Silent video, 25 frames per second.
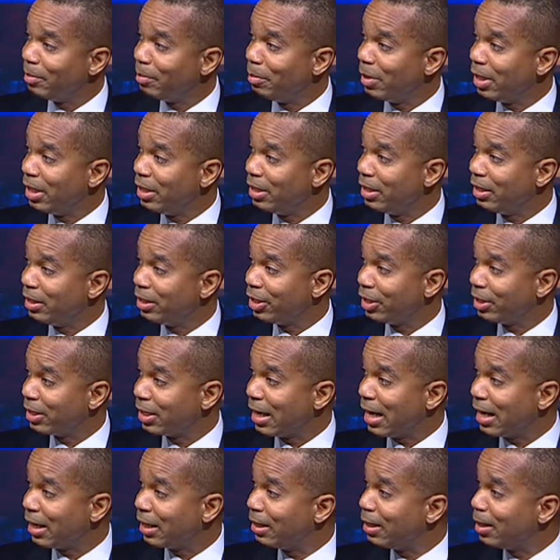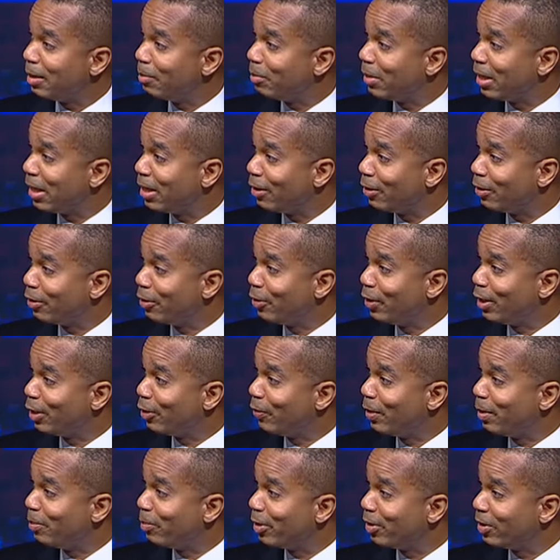budget just got cut by
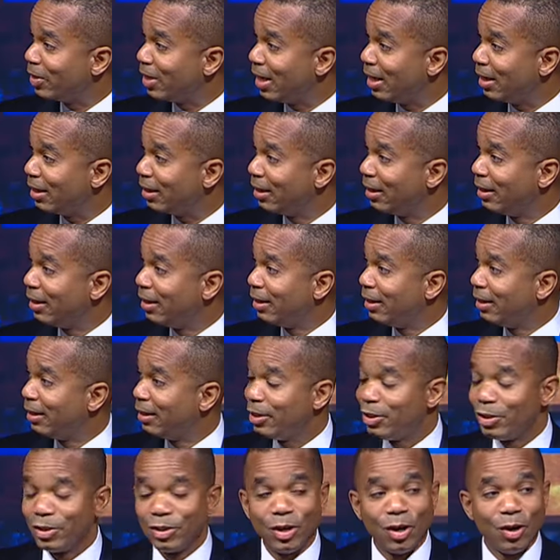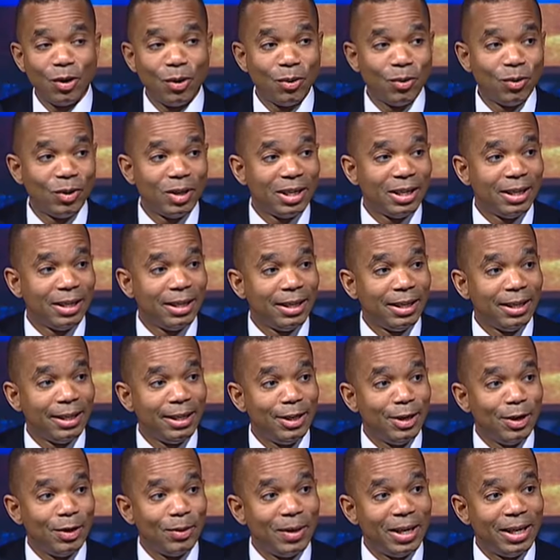33%. So,
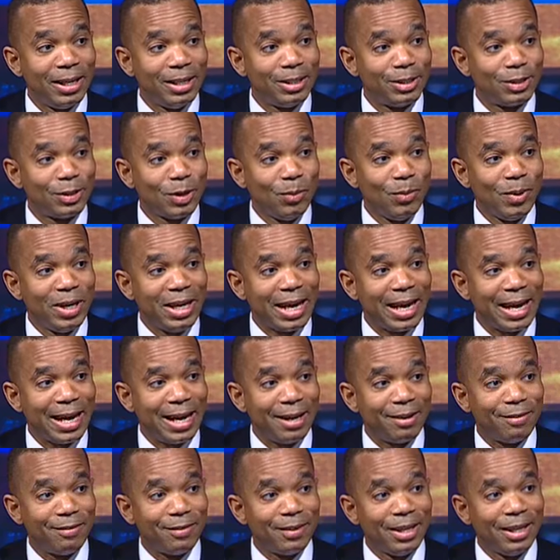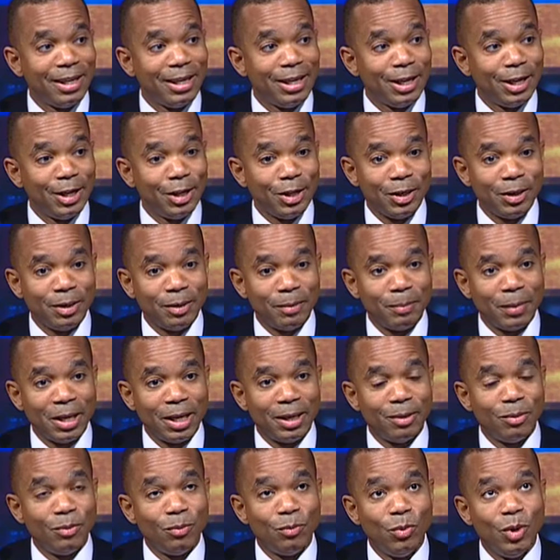you know, so we have
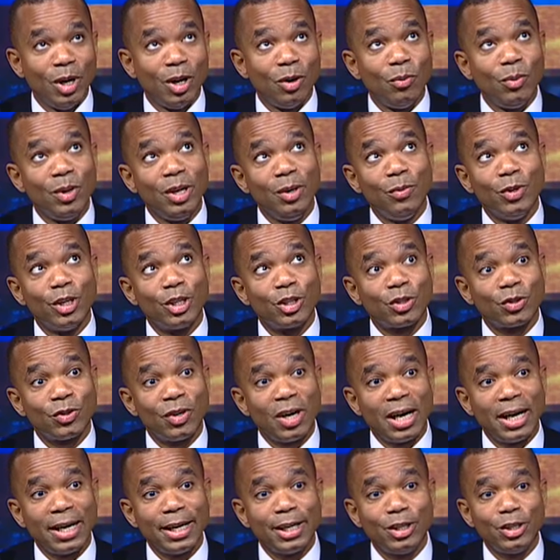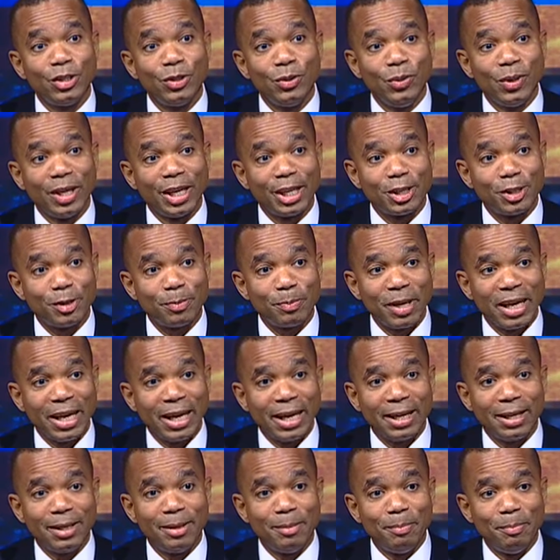where we were trying to
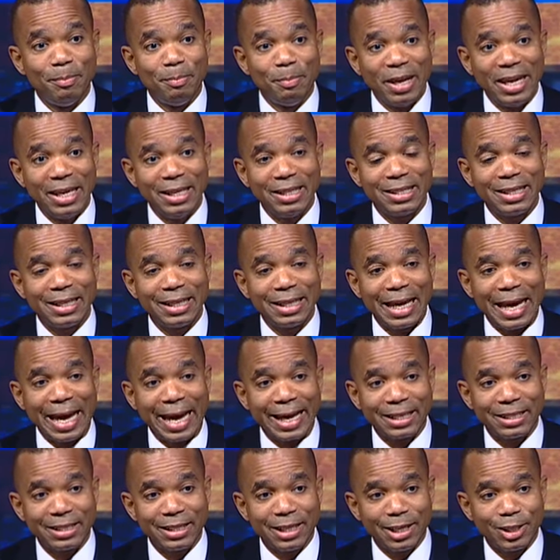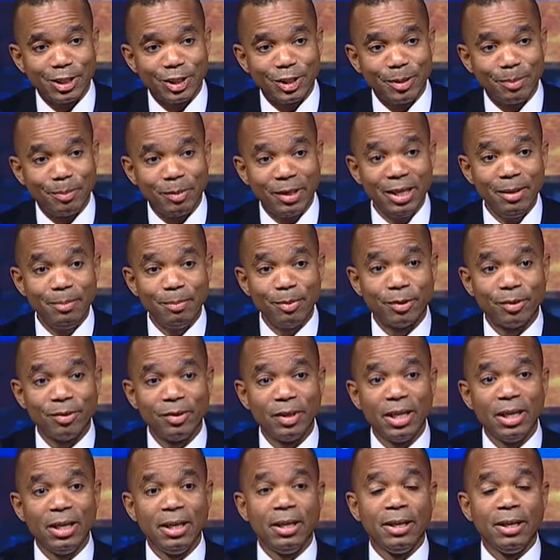expand basic access to people